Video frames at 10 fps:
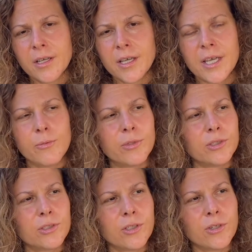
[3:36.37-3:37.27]
it
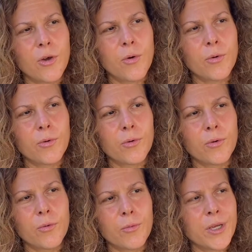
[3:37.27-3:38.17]
was, you know,
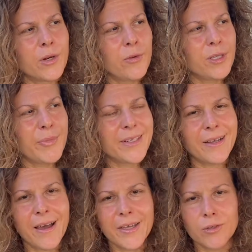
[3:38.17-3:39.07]
we could only be
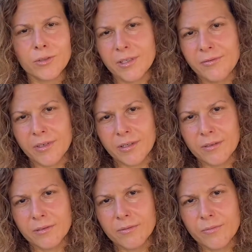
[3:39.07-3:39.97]
dying or living,
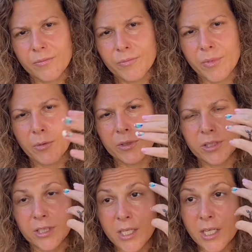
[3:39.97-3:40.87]
but we're
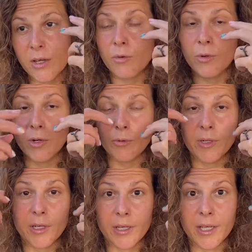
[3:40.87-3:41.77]
seeing we're,
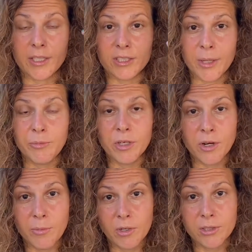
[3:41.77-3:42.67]
we're accepting
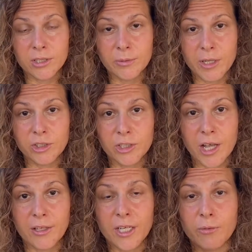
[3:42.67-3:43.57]
our
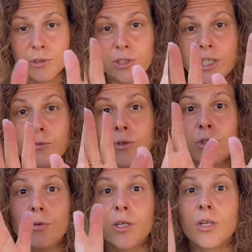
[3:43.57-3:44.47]
multidimensionality, and we're seeing we're
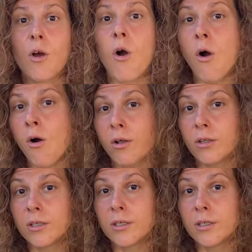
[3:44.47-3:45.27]
doing it all,